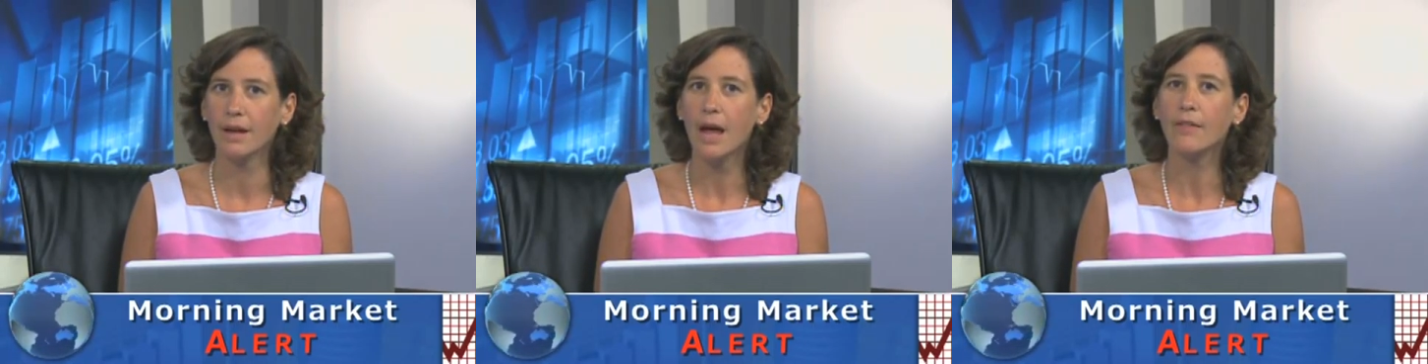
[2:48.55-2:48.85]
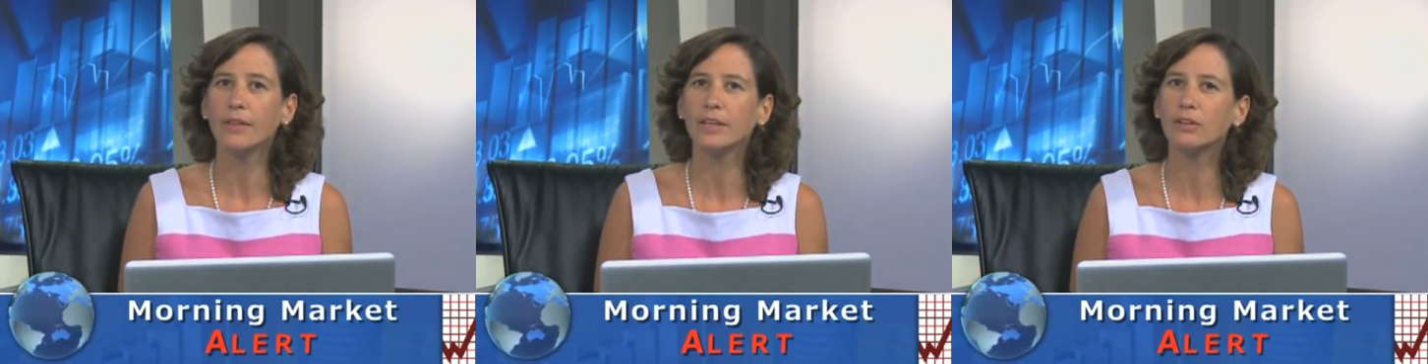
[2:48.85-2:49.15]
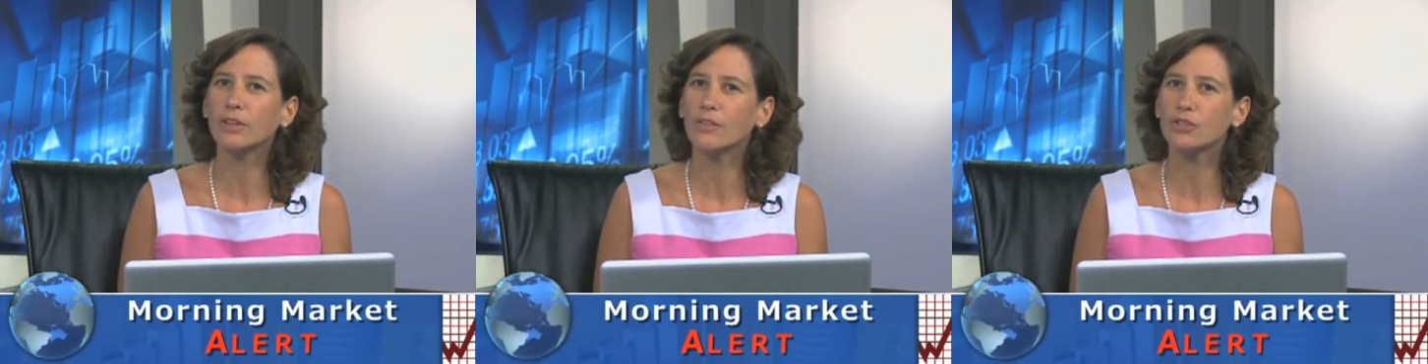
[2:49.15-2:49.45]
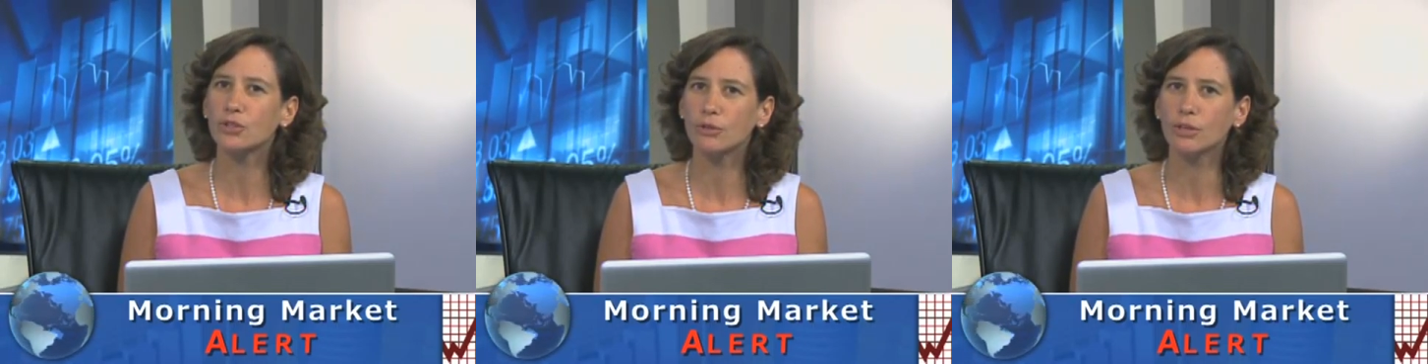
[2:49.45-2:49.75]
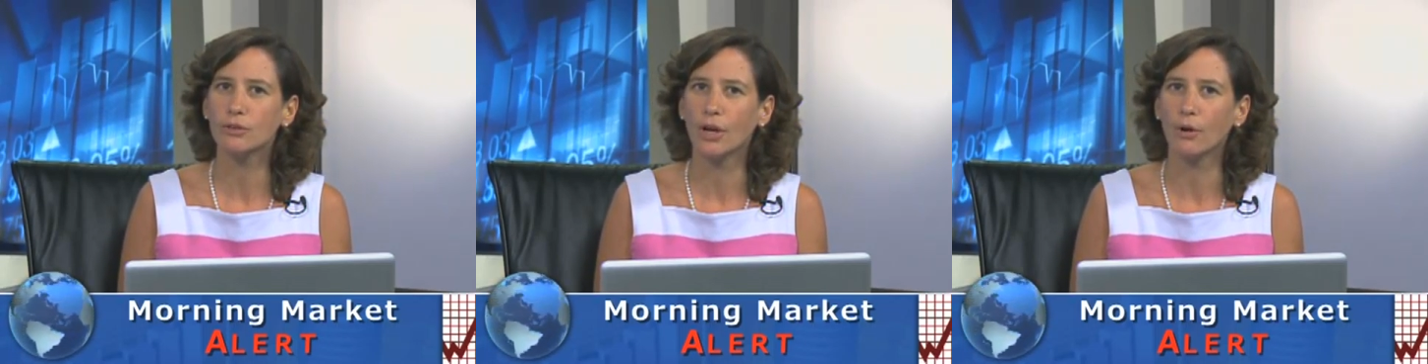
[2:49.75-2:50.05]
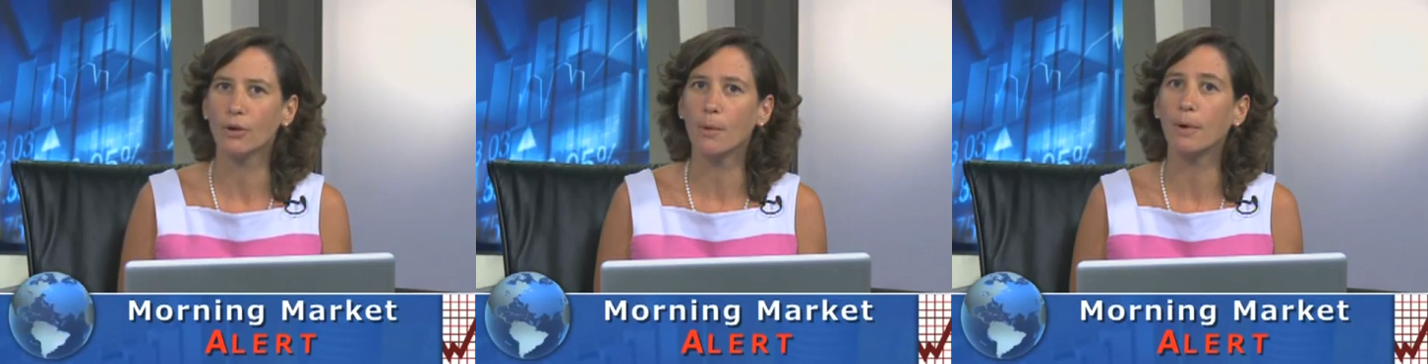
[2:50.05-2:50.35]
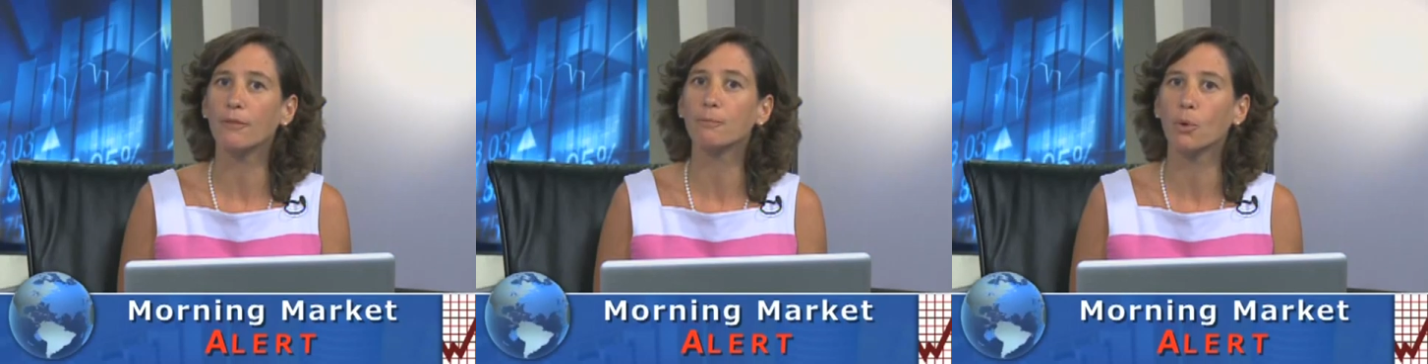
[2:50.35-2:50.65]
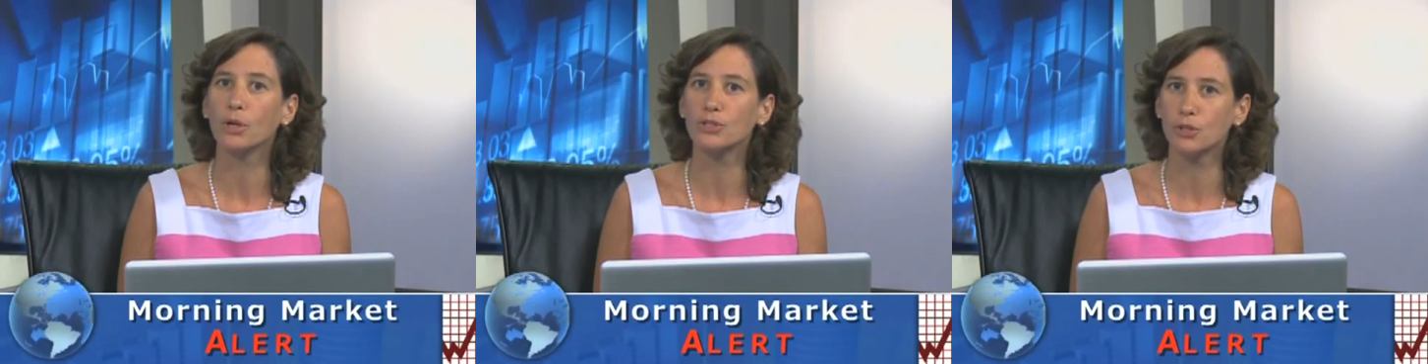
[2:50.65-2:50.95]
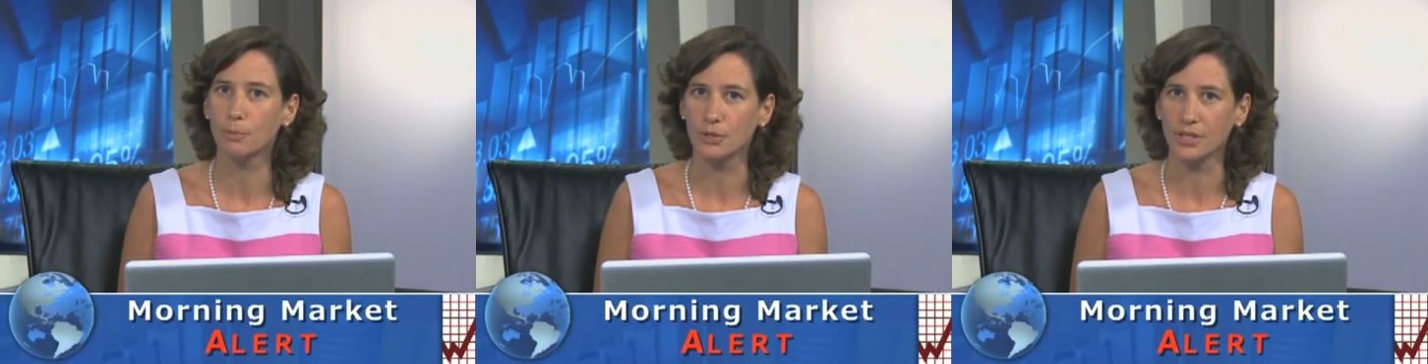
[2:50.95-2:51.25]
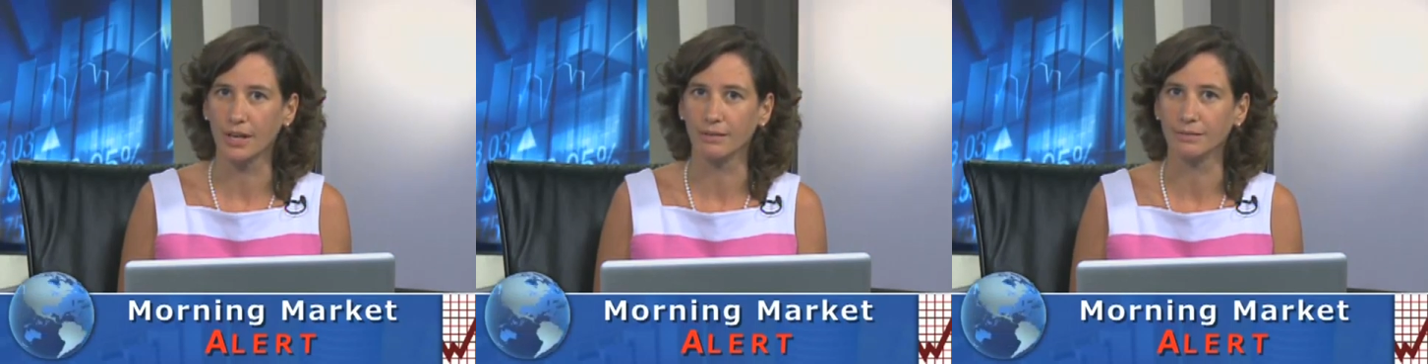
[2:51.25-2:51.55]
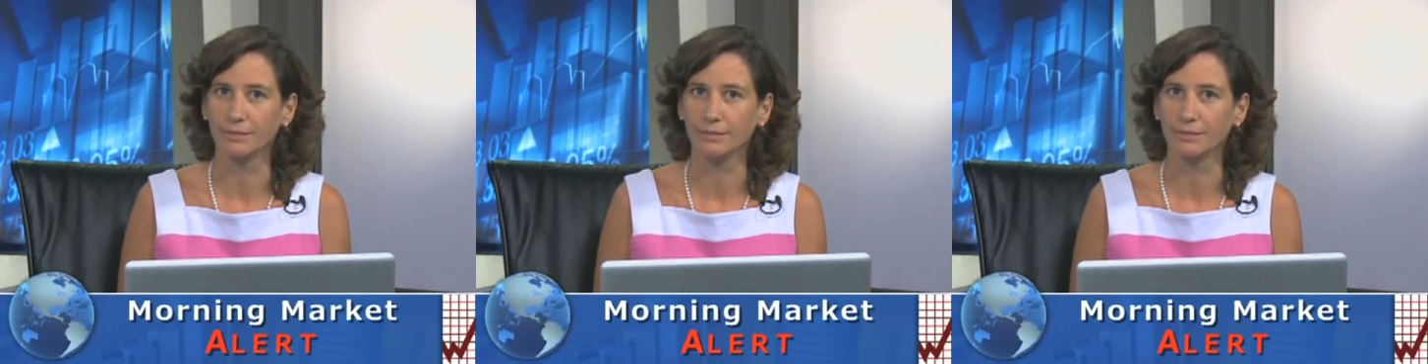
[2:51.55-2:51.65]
and the yield on the two year note above 0.2%.